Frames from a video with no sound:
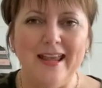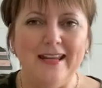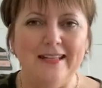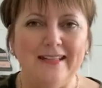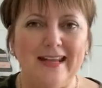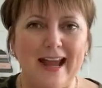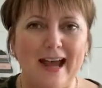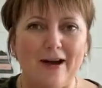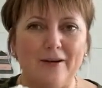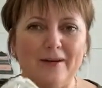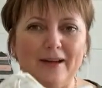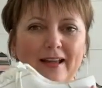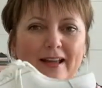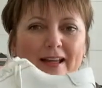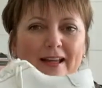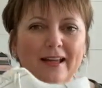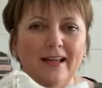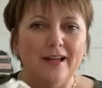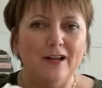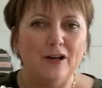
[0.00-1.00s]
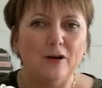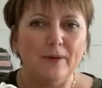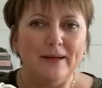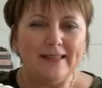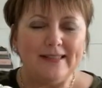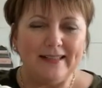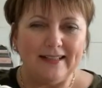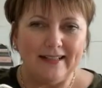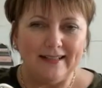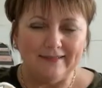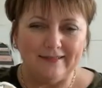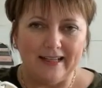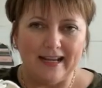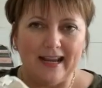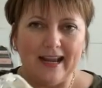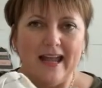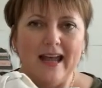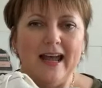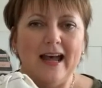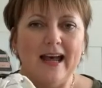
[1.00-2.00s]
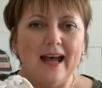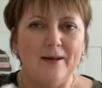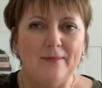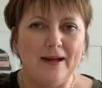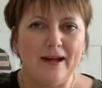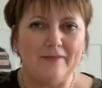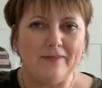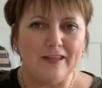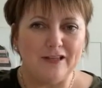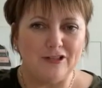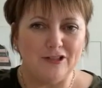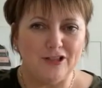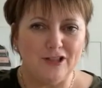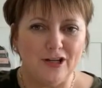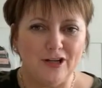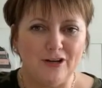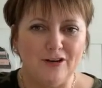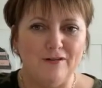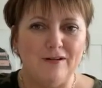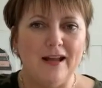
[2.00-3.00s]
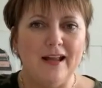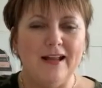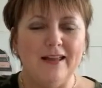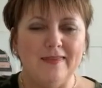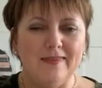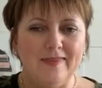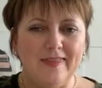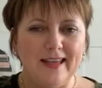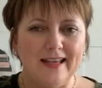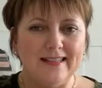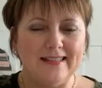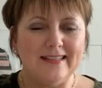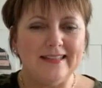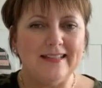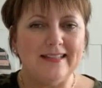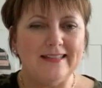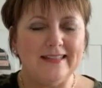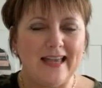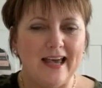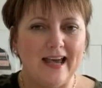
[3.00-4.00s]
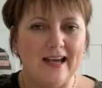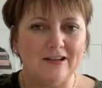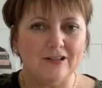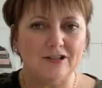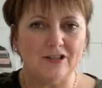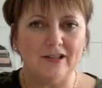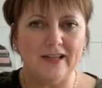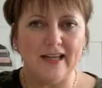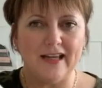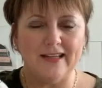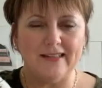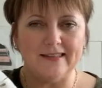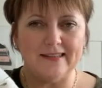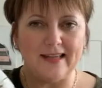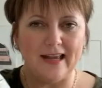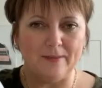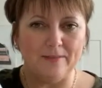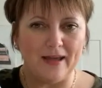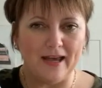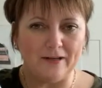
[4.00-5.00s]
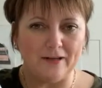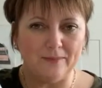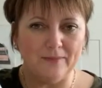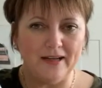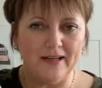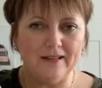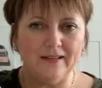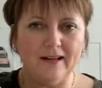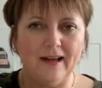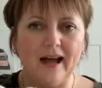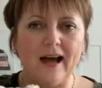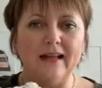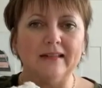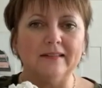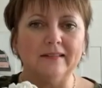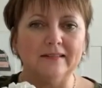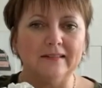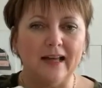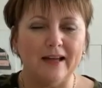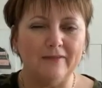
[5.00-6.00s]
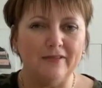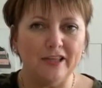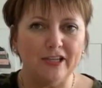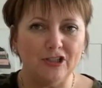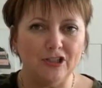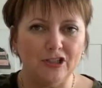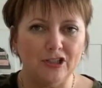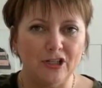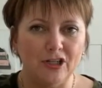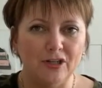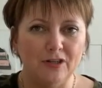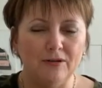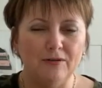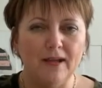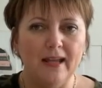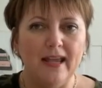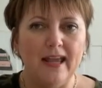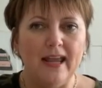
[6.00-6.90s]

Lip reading: Now, coincidentally about this shoe, this is actually a Sam Edelman. I love this shoe.